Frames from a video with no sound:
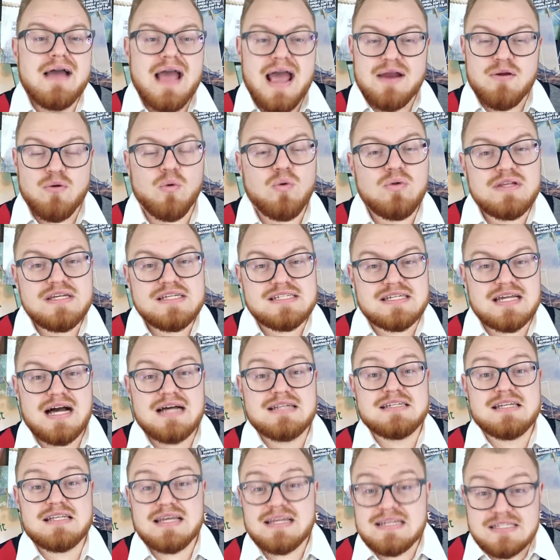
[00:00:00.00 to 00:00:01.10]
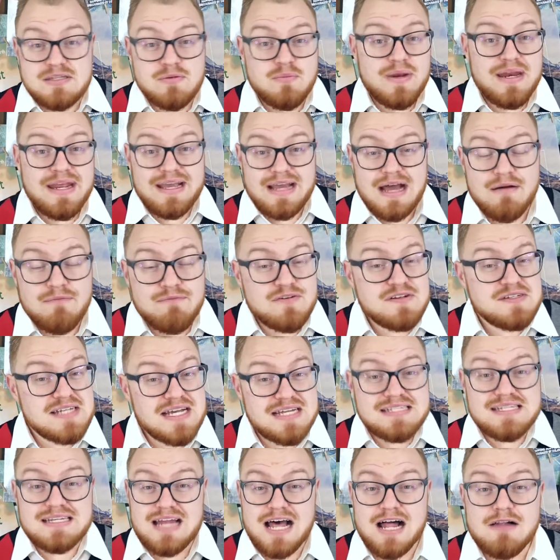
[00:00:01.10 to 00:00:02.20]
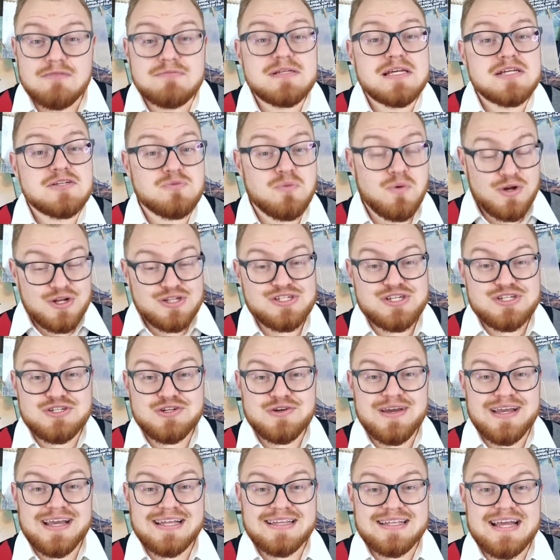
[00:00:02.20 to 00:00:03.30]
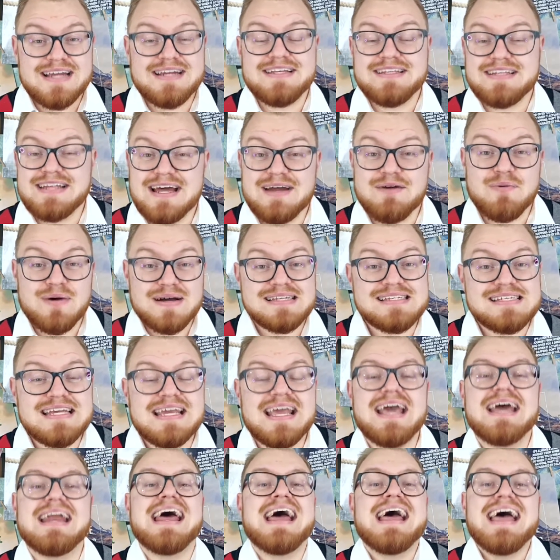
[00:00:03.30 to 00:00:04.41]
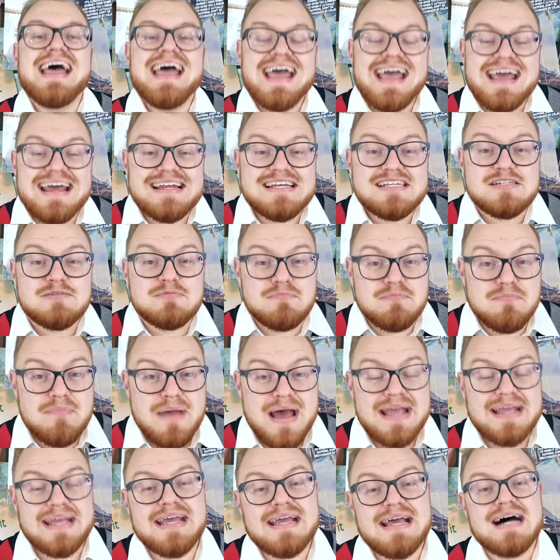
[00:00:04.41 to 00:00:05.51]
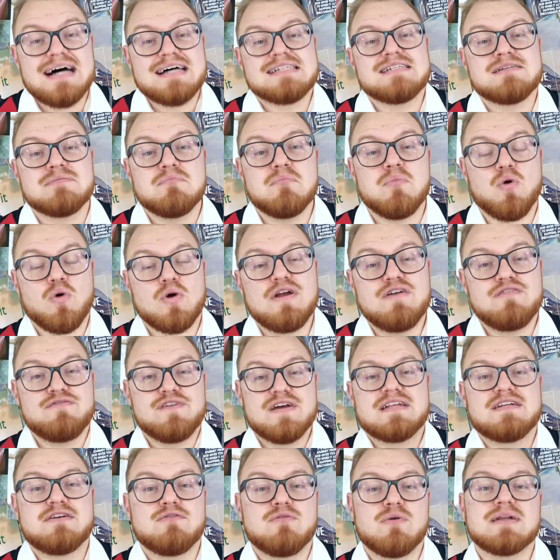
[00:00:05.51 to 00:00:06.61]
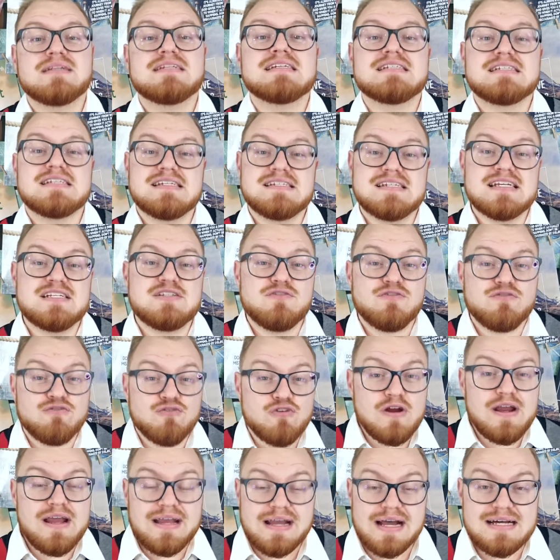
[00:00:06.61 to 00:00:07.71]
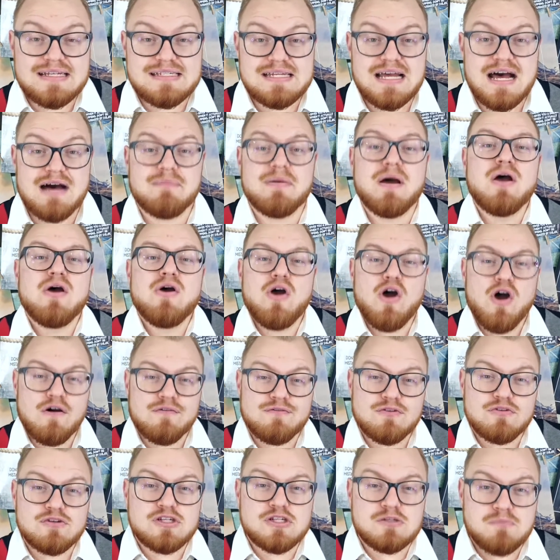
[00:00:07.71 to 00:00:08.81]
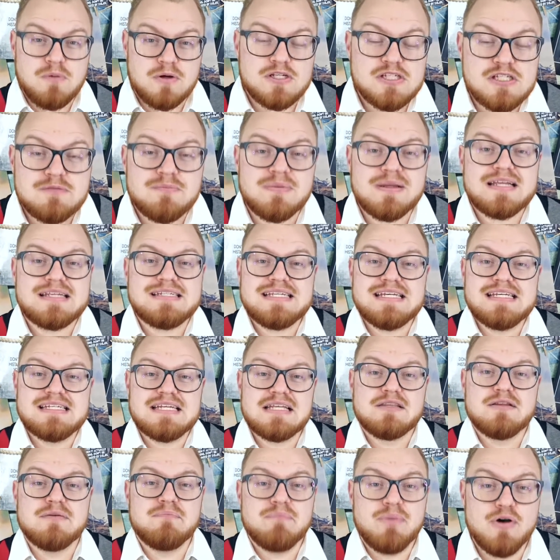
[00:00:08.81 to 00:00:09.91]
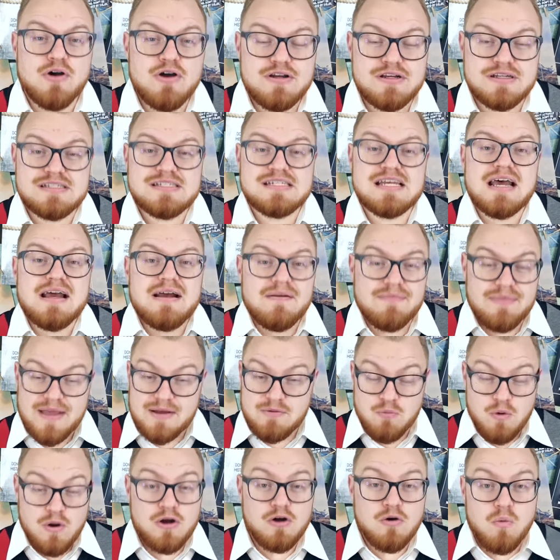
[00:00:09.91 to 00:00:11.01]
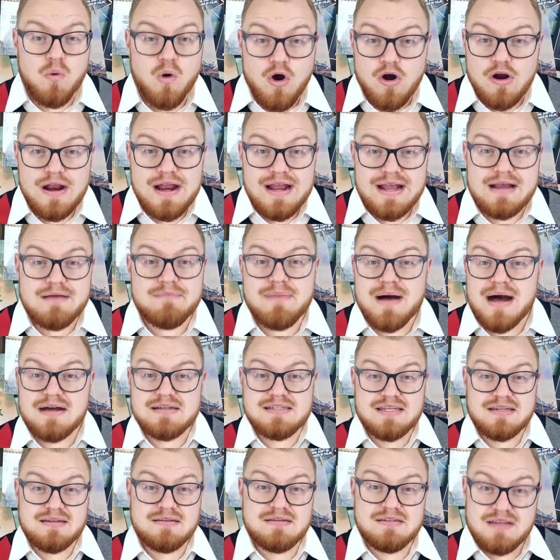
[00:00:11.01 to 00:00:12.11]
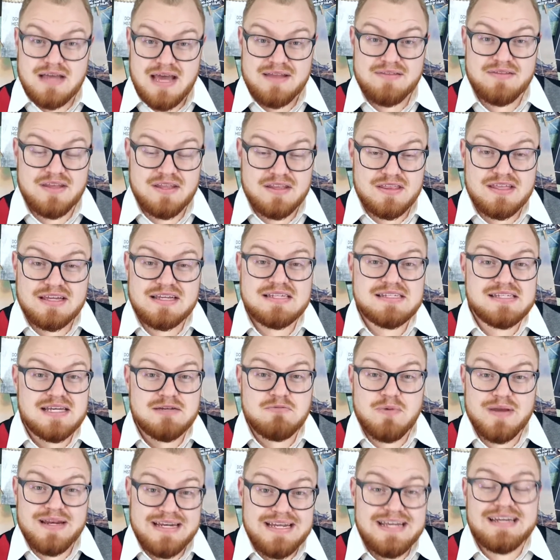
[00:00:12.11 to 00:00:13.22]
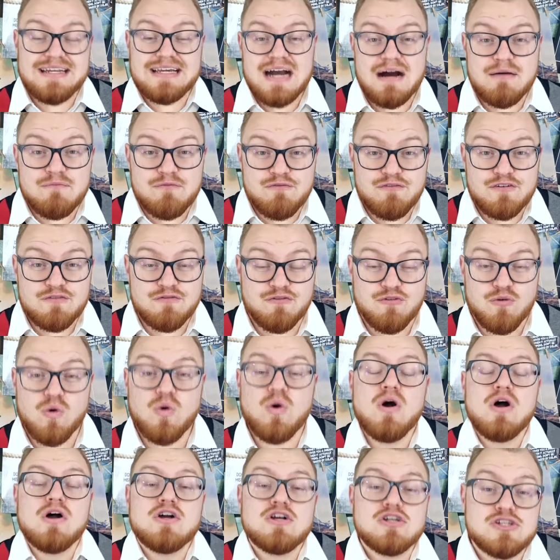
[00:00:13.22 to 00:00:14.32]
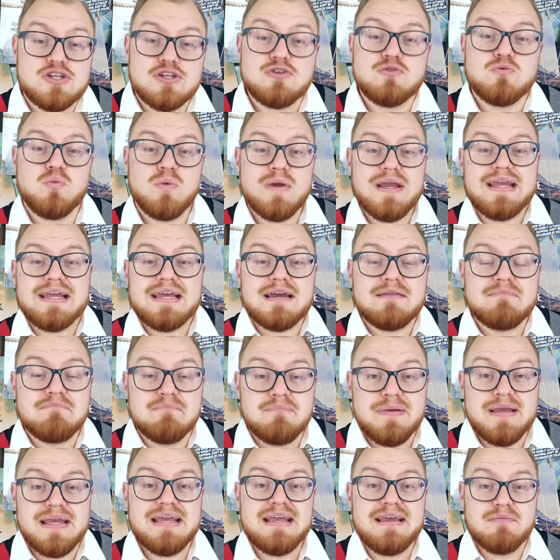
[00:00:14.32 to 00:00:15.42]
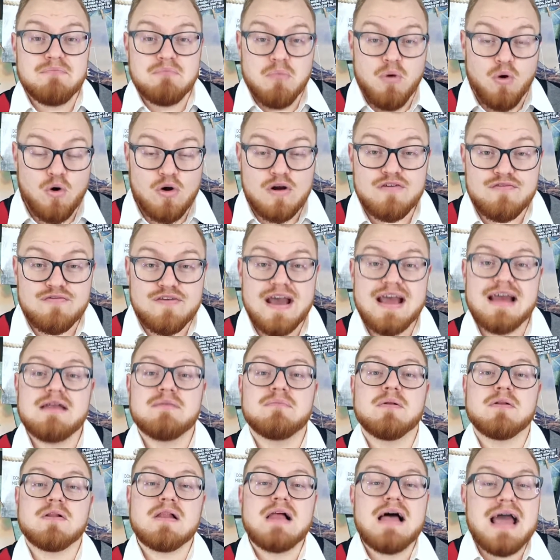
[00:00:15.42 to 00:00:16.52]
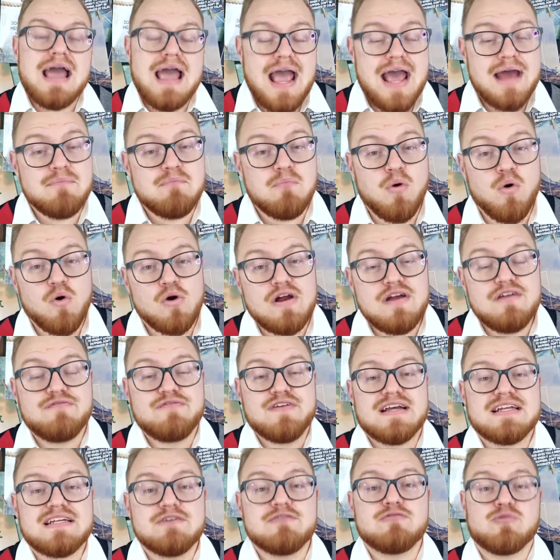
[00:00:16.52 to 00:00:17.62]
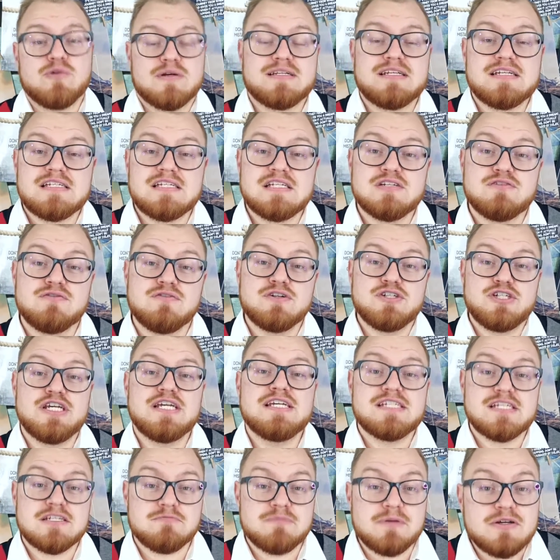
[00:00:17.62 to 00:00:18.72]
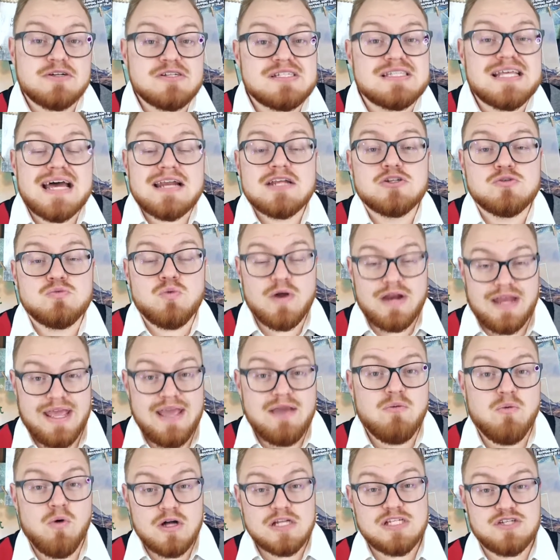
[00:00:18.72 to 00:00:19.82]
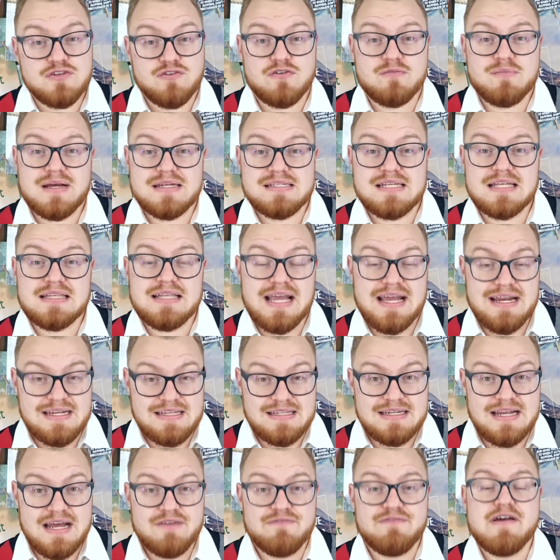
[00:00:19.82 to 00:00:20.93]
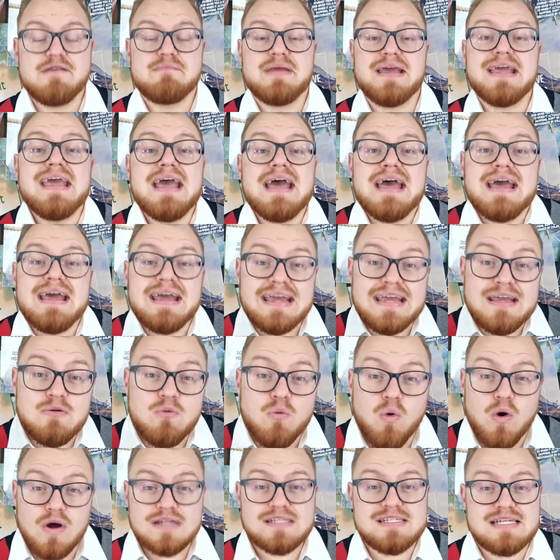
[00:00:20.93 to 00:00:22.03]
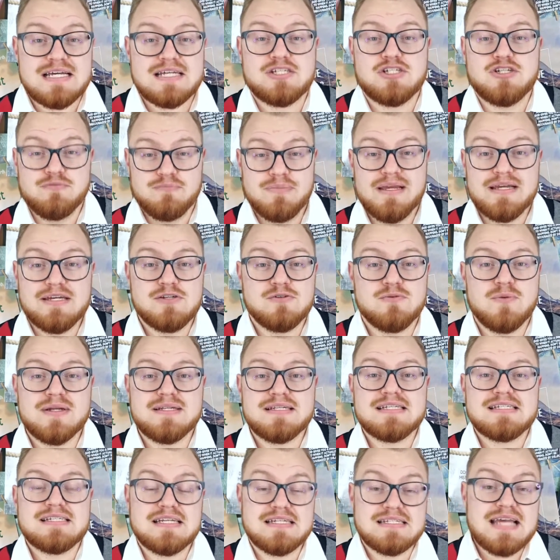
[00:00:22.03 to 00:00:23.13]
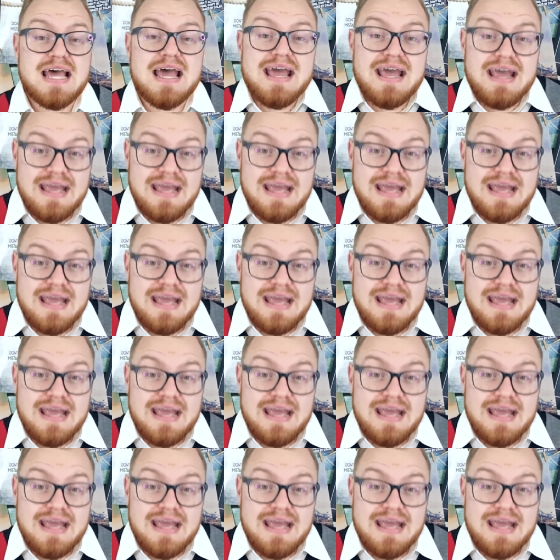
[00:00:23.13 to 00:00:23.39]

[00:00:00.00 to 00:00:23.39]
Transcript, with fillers: and all these kinds of things. And when he comforts us and helps us, what is it doing at the end of the day? Once again, it is making us more effective witnesses. It's freeing us up of the responsibilities and the burdens that we're worrying about and the things that we need comfort for, so that we can be more available and more effective witnesses for Jesus, because that is what he wants from us at the end of the day, family. He wants us to be his witnesses.